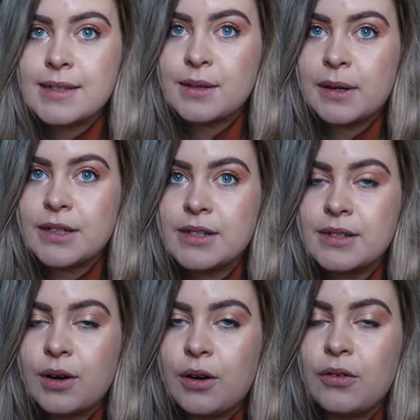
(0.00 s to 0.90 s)
So I
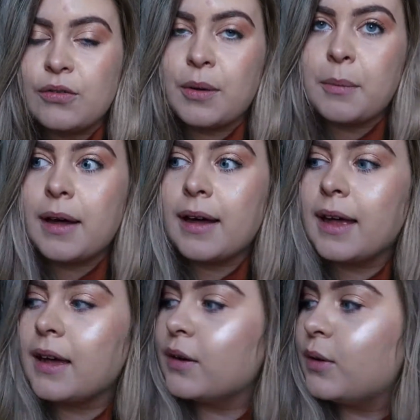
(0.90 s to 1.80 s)
just got off
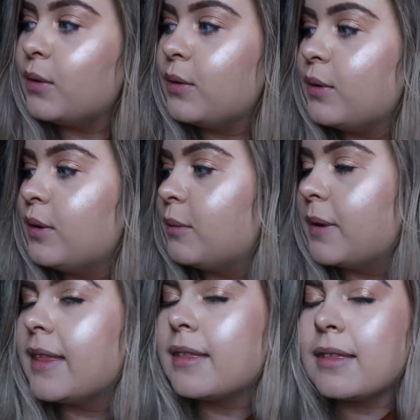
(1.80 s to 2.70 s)
my call
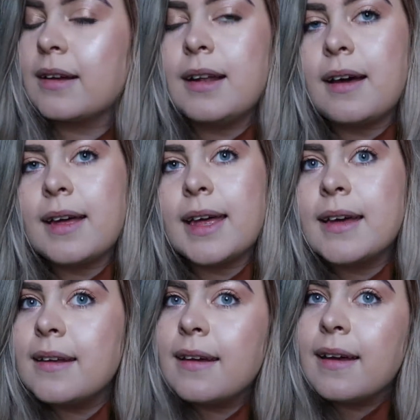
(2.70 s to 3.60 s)
with the
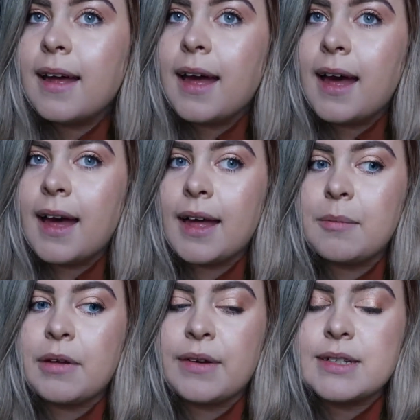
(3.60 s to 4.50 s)
client.
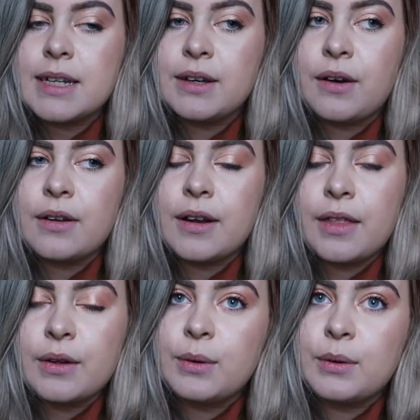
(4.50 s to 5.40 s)
I've actually got
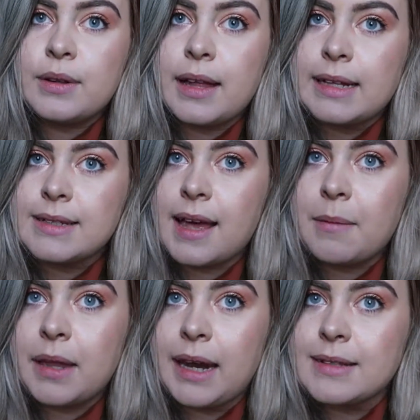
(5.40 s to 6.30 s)
another call in
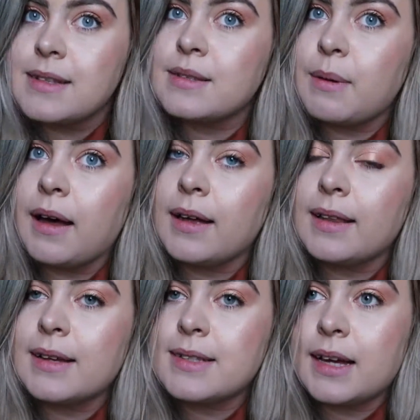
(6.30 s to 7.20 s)
10 minutes as well,
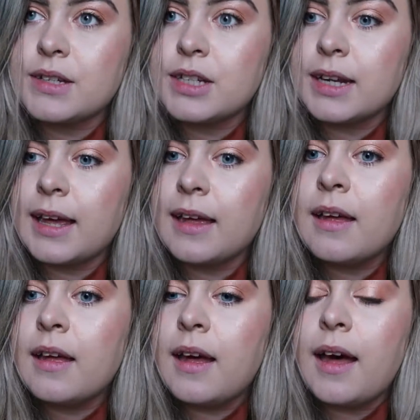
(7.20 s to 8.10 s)
and that's actually
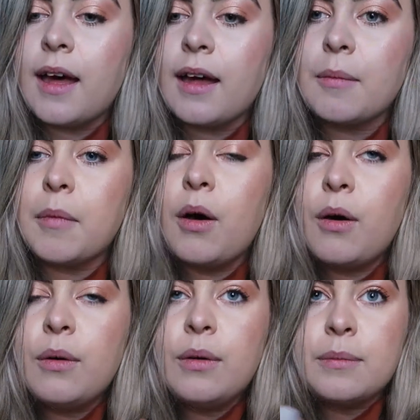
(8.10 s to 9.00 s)
a
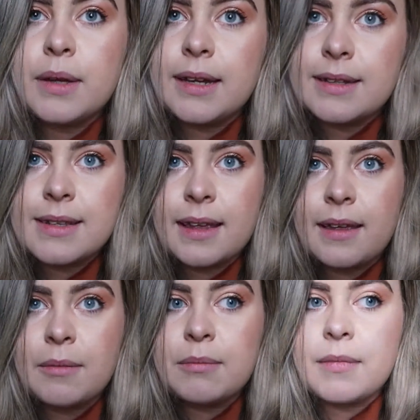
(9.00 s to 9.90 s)
whole media
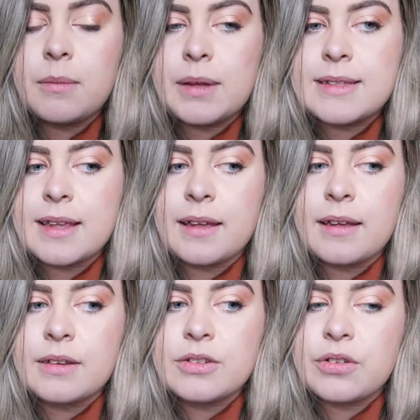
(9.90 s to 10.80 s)
team
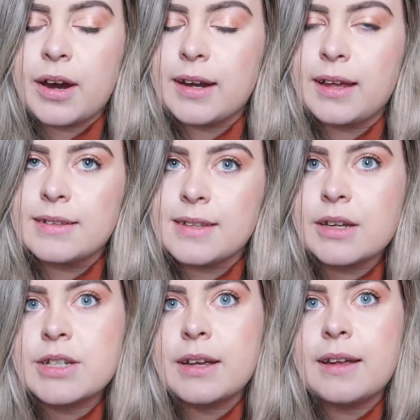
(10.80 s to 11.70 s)
meeting training
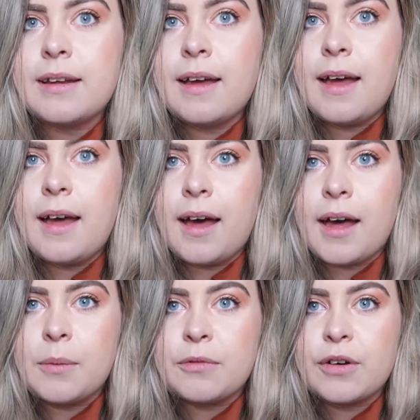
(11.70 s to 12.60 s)
session
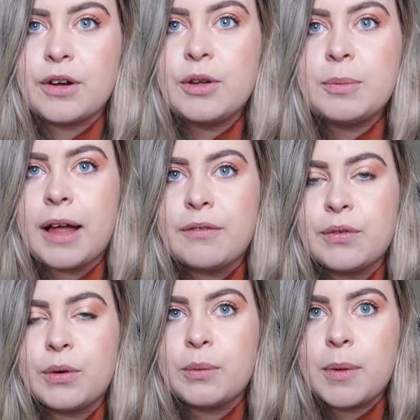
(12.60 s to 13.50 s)
for a new
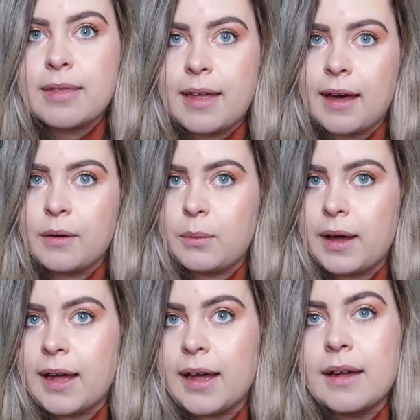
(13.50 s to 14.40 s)
platform that
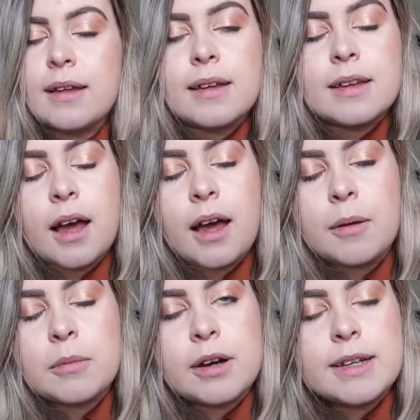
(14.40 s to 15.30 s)
we're
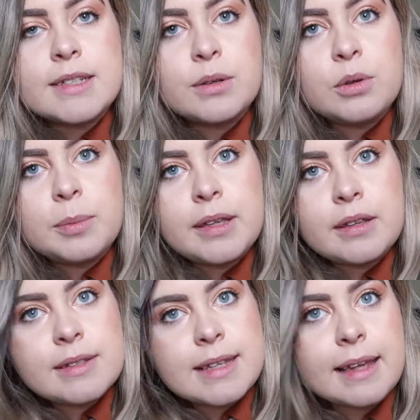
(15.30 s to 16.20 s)
going to all be
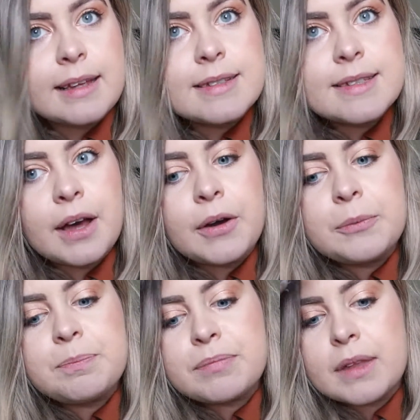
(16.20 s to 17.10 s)
using.
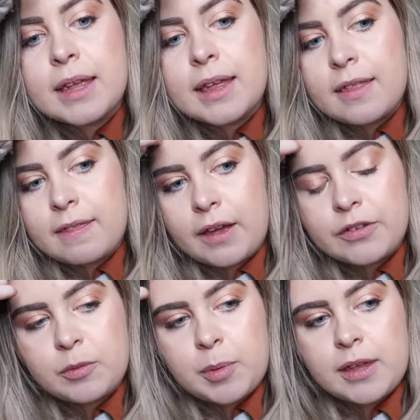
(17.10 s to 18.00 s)
So that
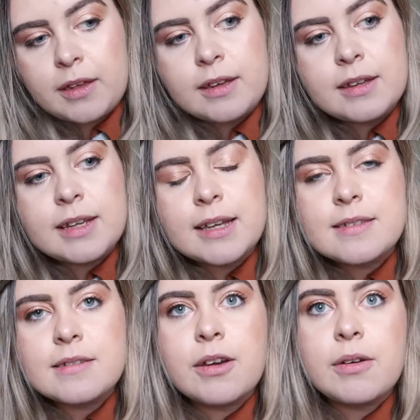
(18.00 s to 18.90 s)
should be good, get
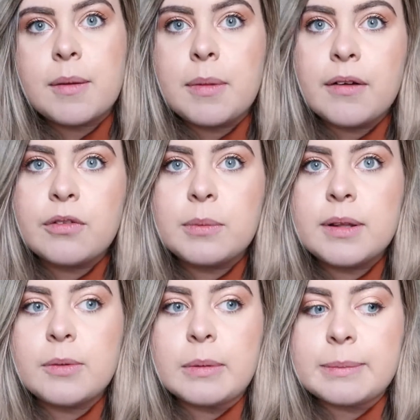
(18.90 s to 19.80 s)
to know that platform a
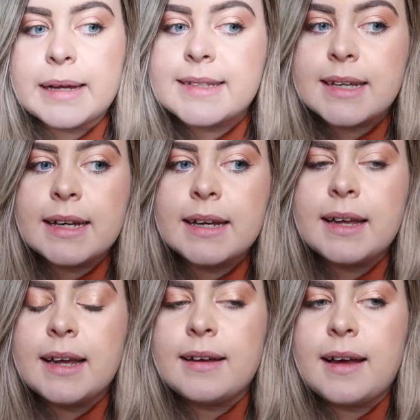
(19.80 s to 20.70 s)
little bit better.
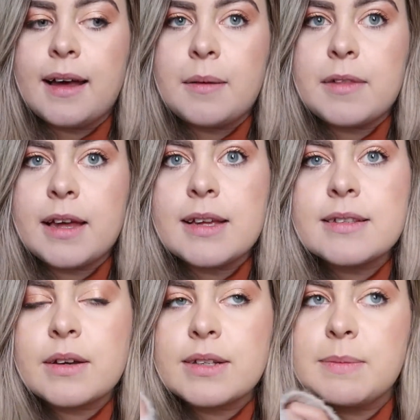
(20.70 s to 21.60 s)
That
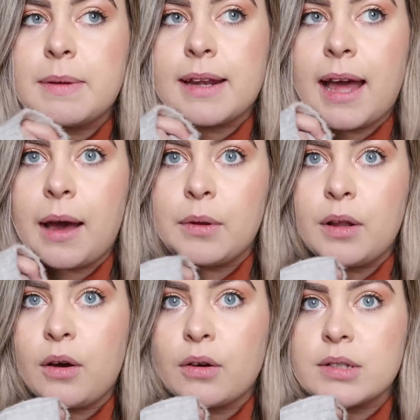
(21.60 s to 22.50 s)
is going to be an hour
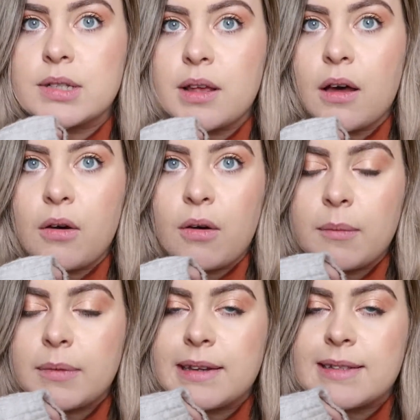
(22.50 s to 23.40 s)
long, so
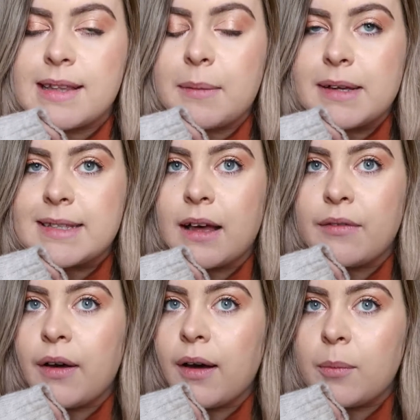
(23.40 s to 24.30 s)
I'm going to set
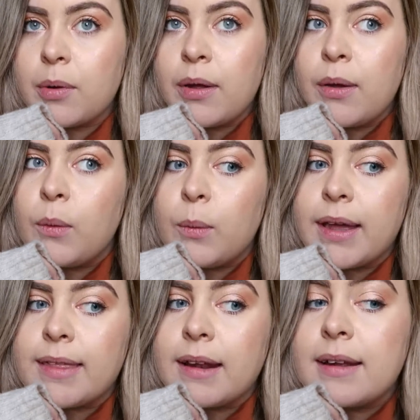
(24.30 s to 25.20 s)
myself up
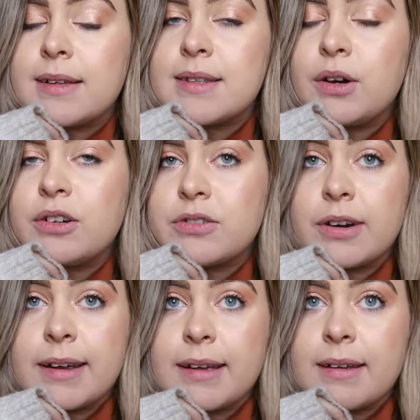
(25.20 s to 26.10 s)
with a nice hot
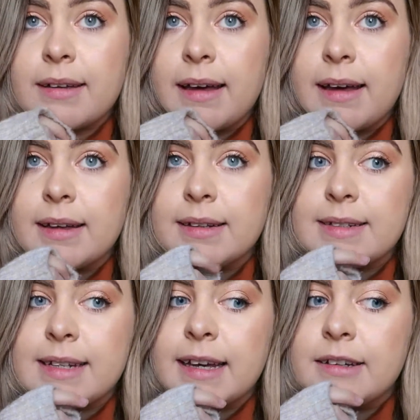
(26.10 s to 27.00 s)
drink
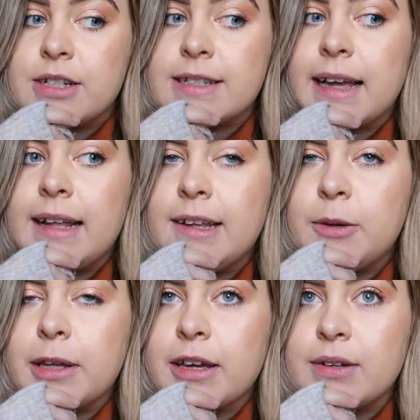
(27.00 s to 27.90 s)
and yeah, just get a little
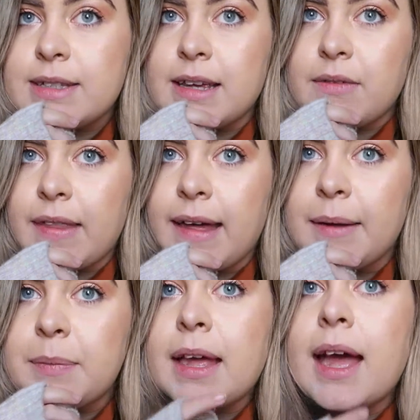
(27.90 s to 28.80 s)
bit cozier for
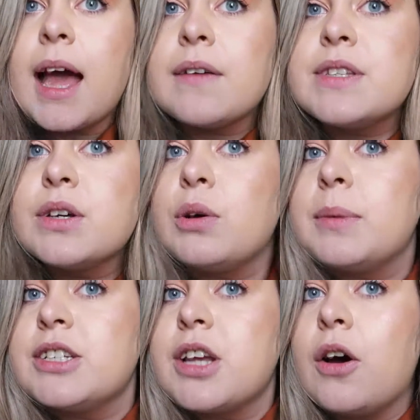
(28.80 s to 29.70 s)
that. I've still got
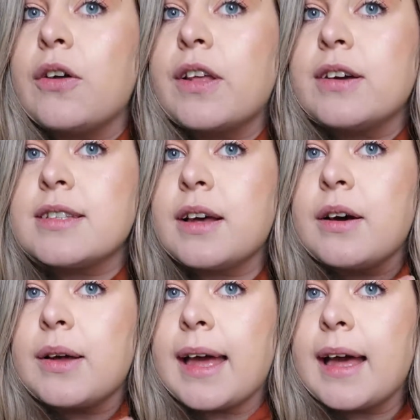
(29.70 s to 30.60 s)
my shirt on though,
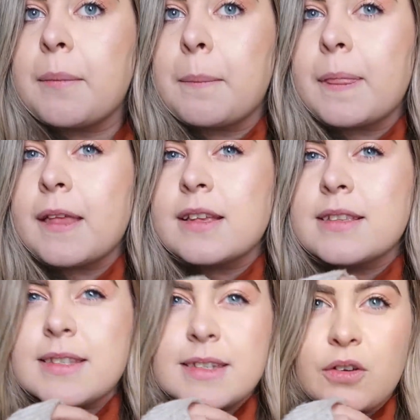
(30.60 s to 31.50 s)
so yeah,
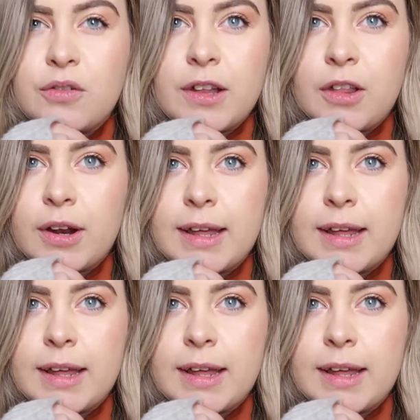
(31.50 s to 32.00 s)
still feel on